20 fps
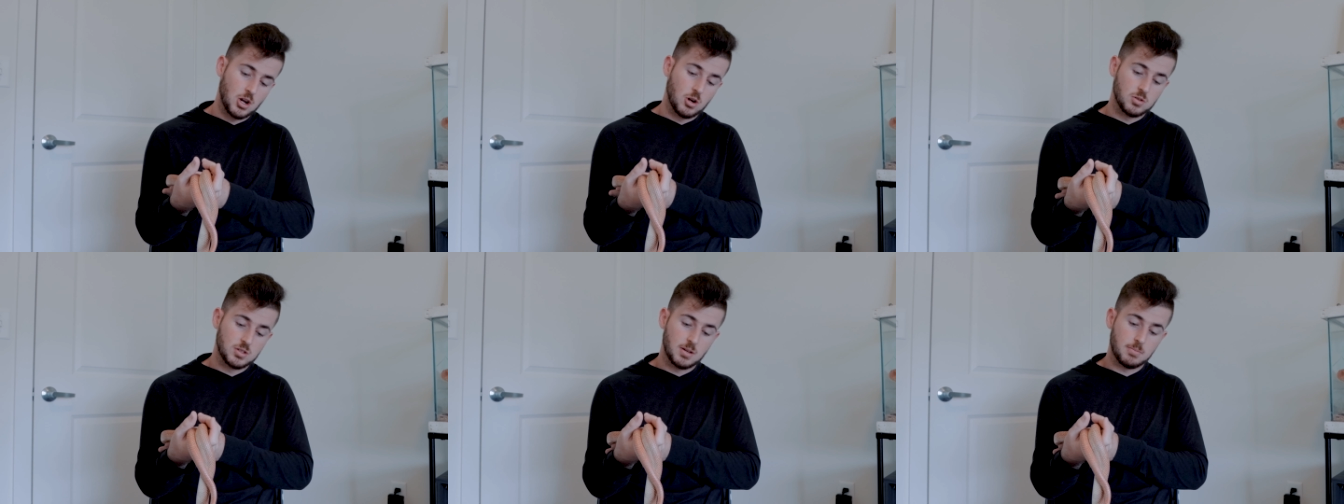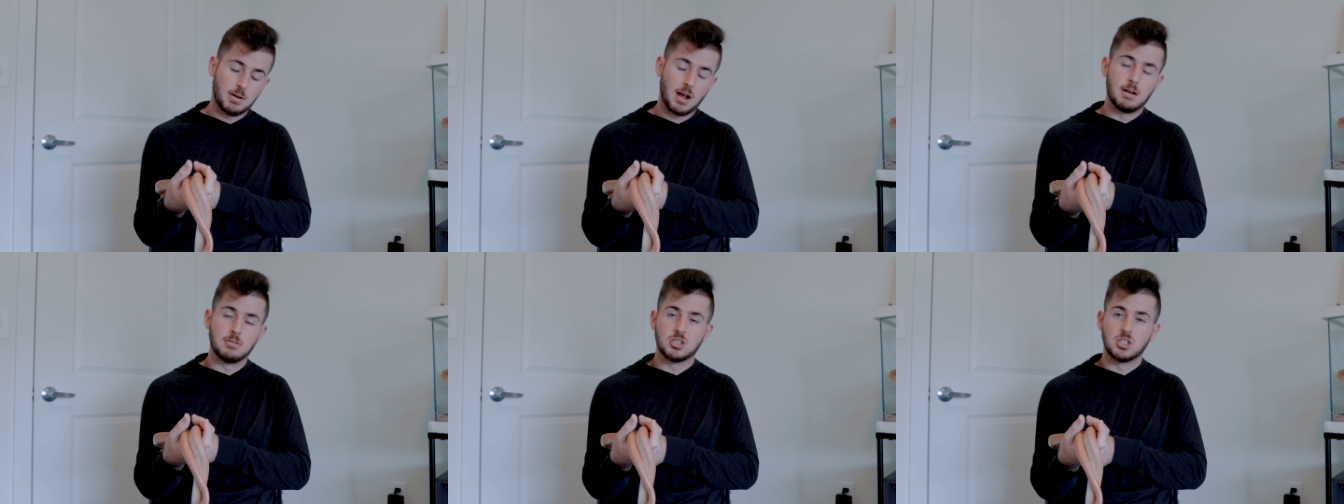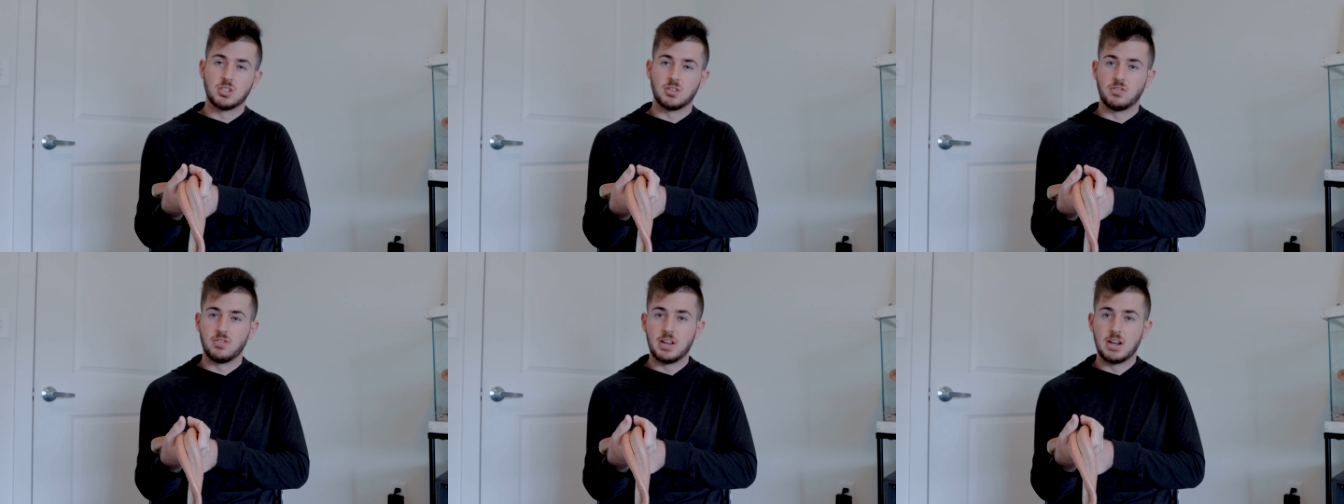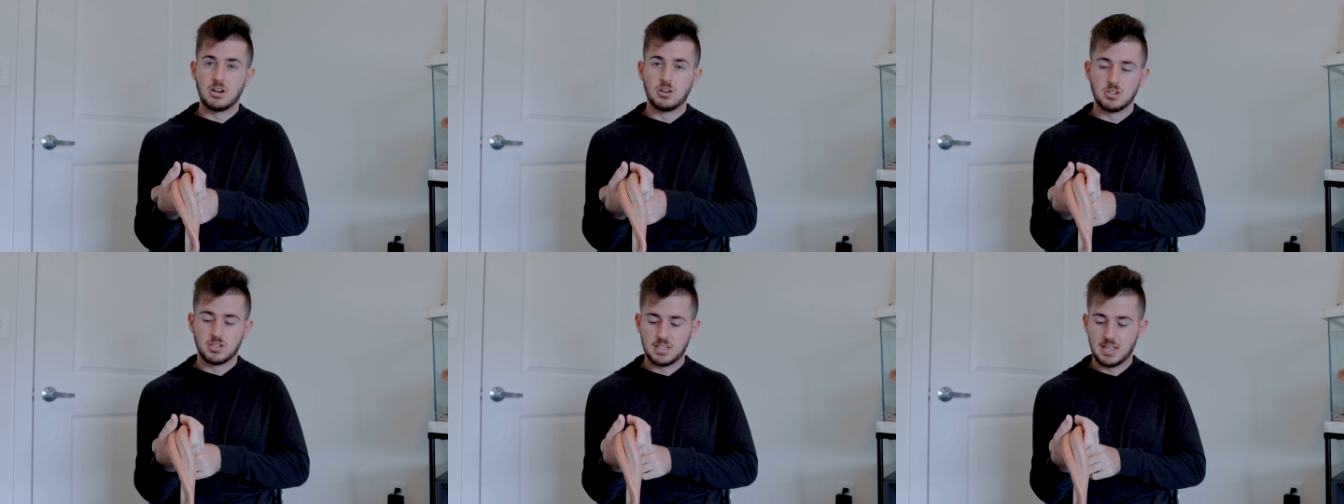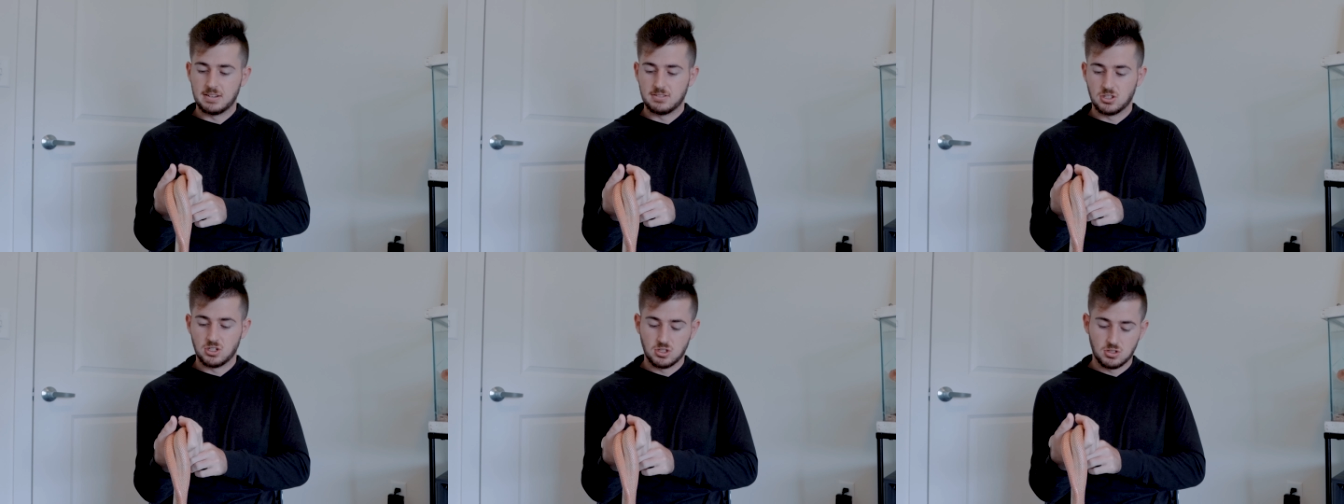you know subconscious fears
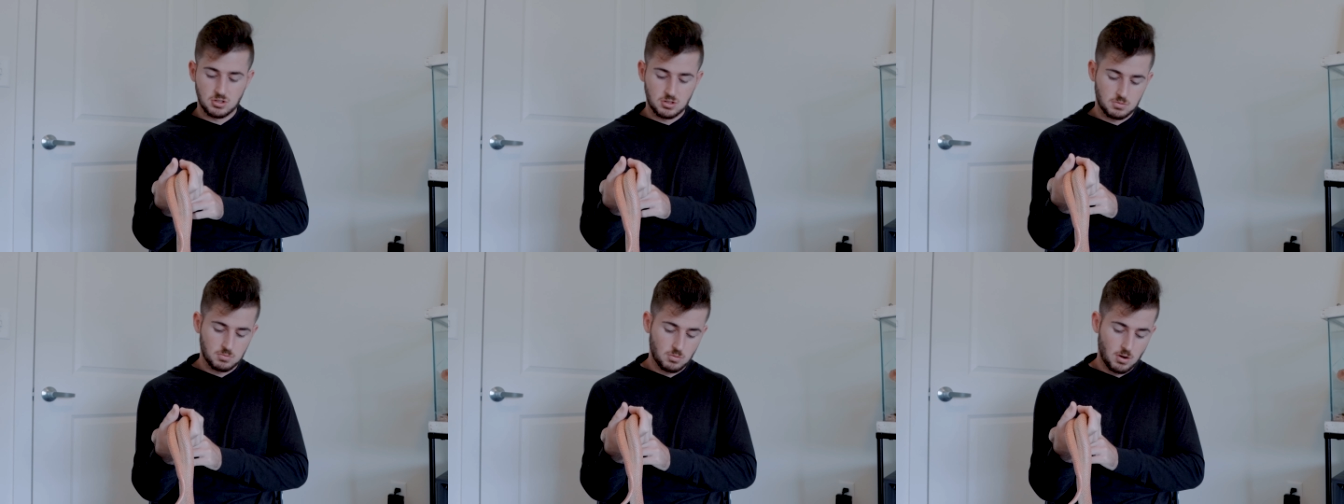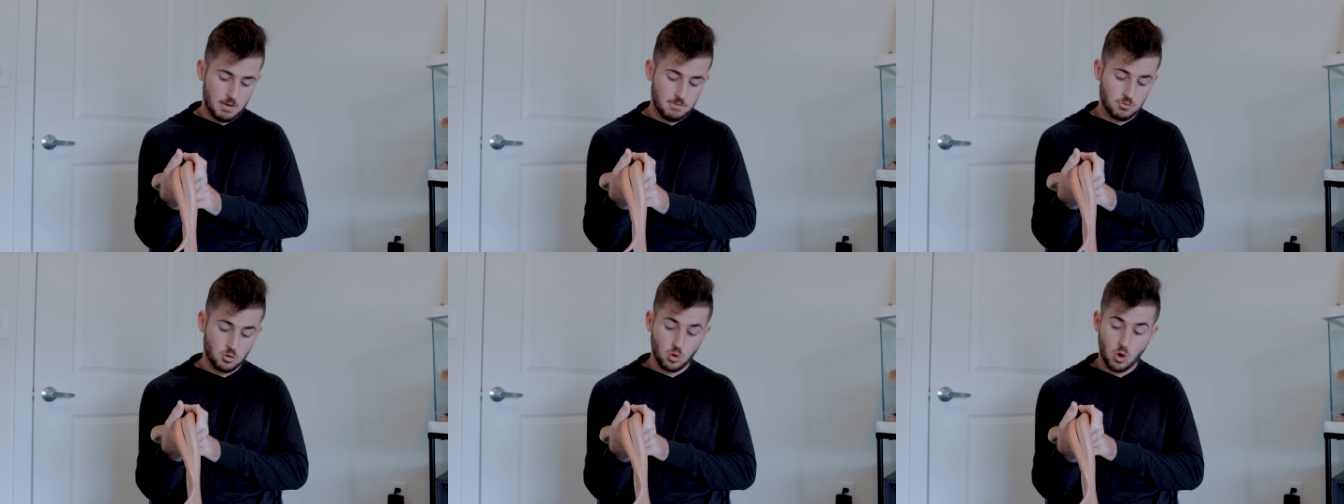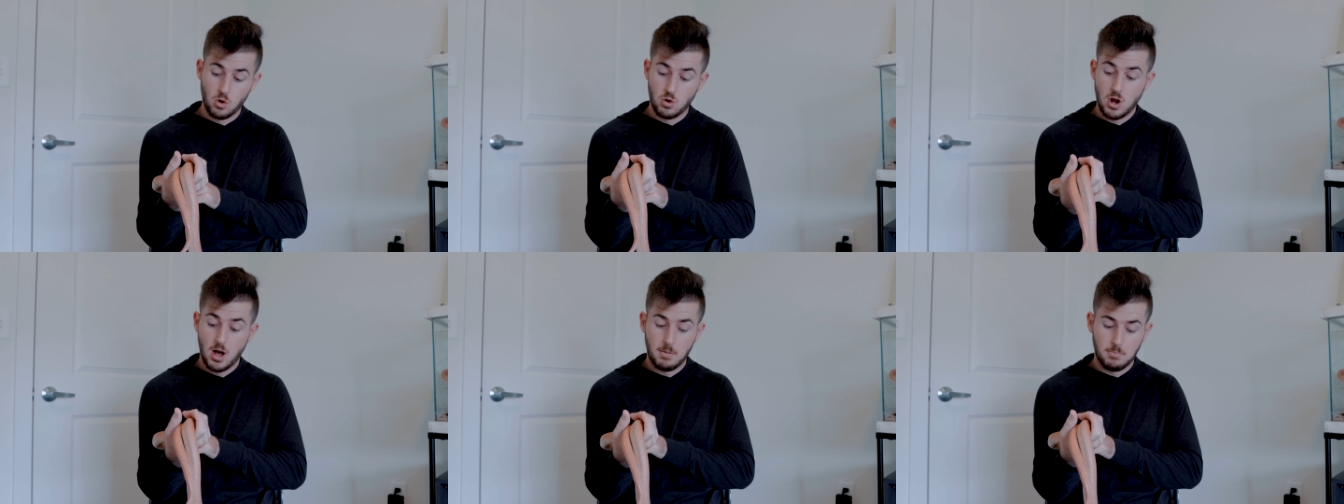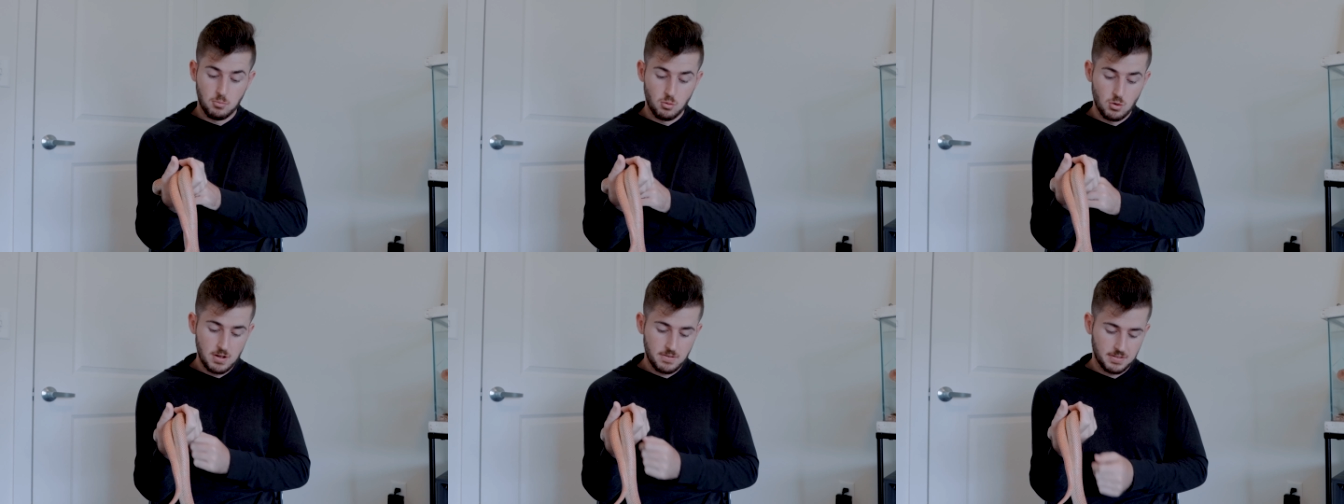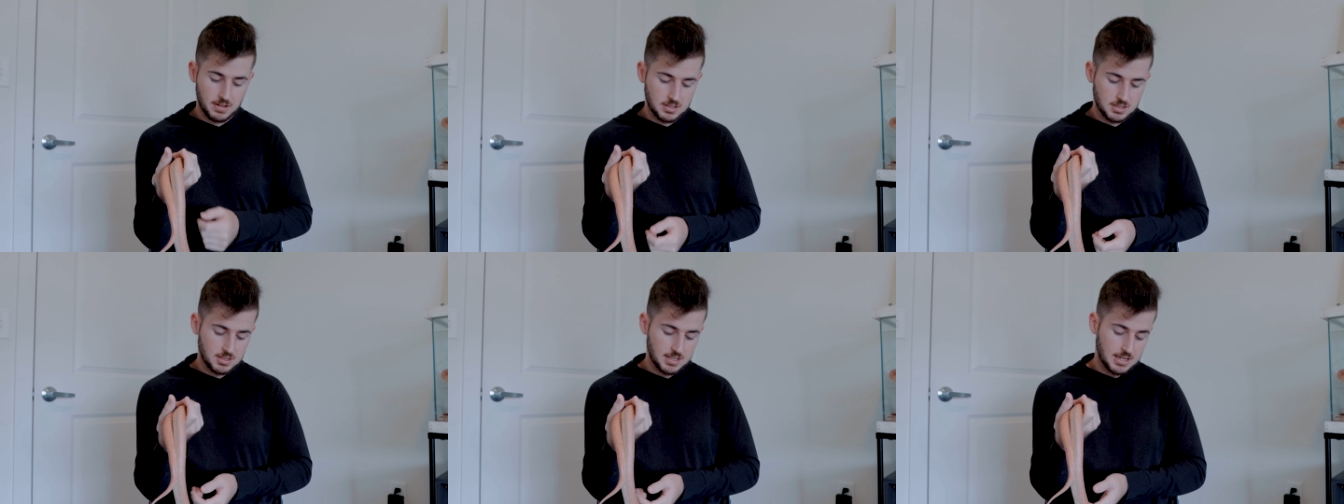that's just grown up with
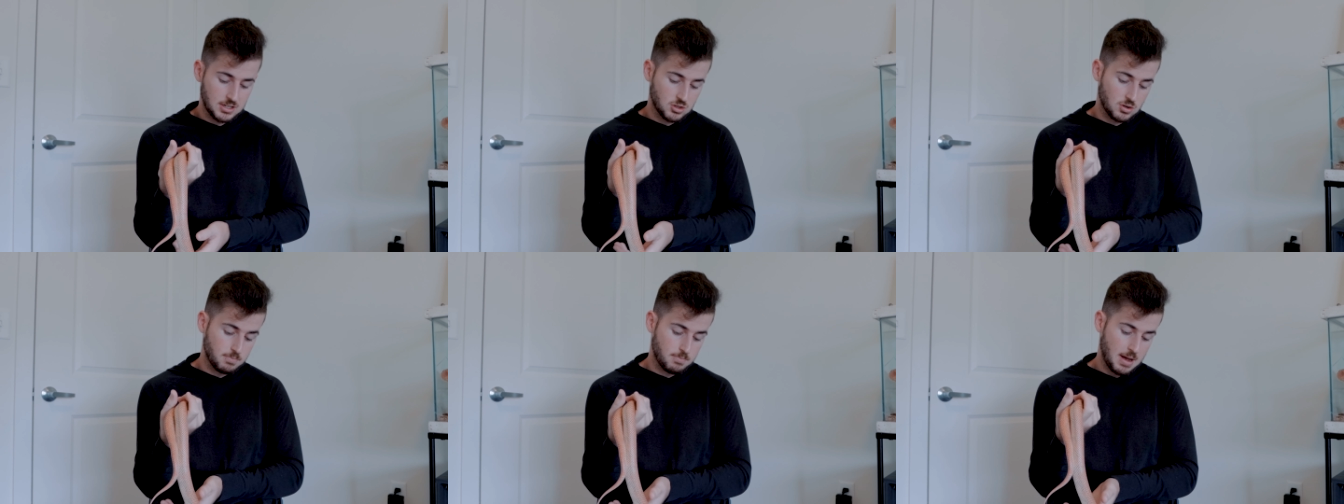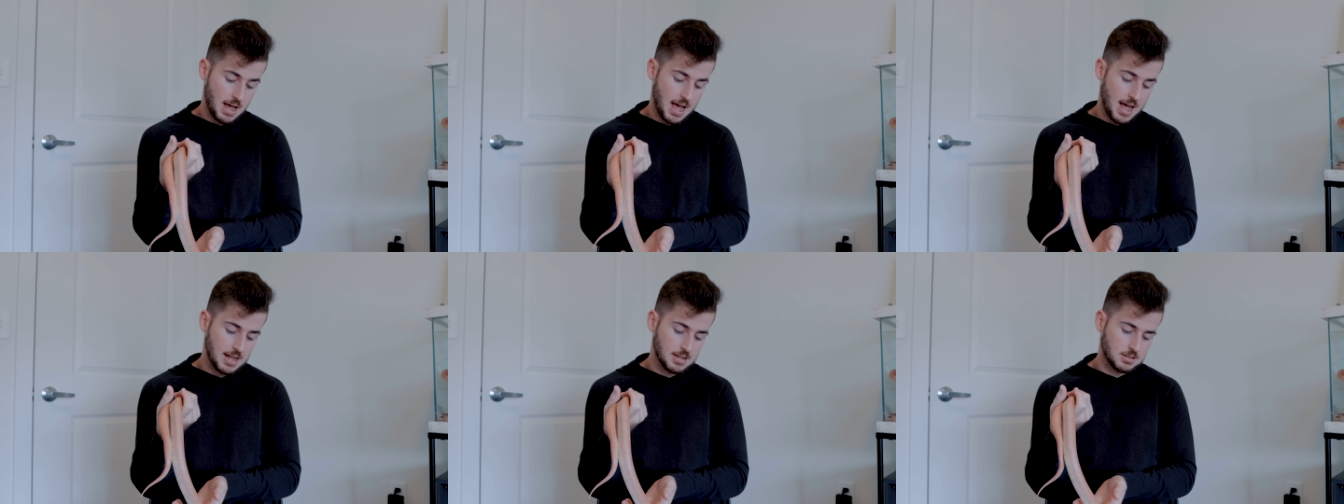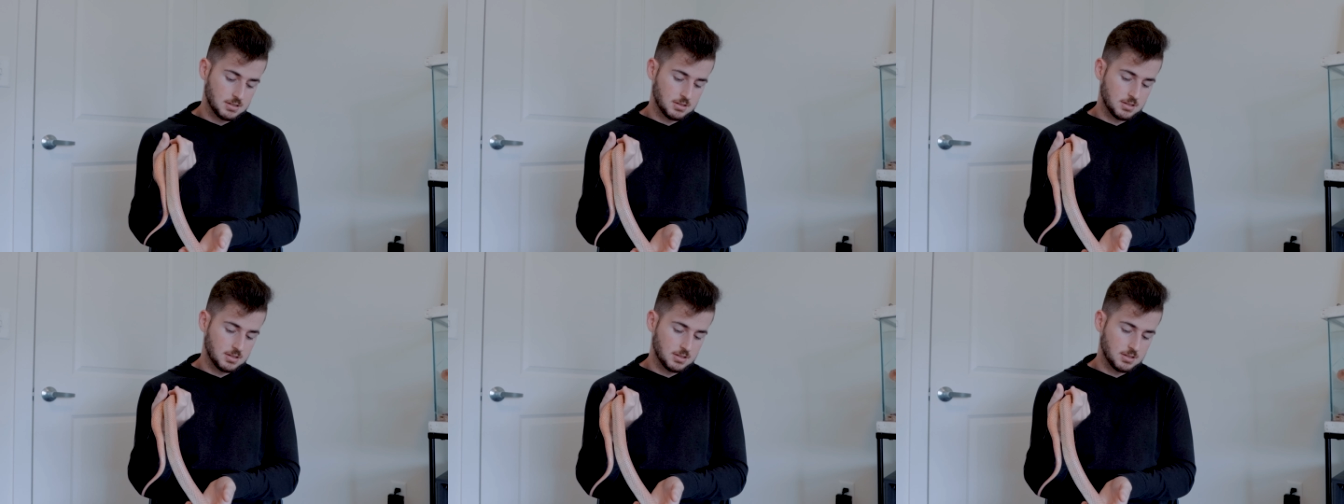that snakes are bad,